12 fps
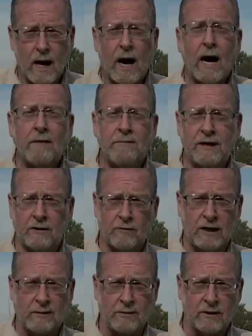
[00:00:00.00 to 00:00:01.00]
I'm Peter
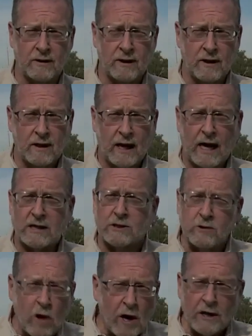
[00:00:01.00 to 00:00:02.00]
Greenberg. As
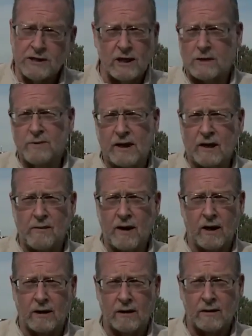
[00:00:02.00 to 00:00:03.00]
long as there's been an
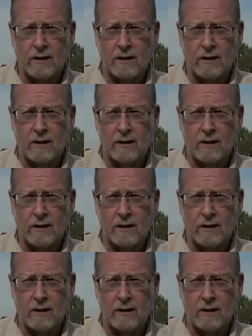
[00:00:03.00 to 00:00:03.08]
America,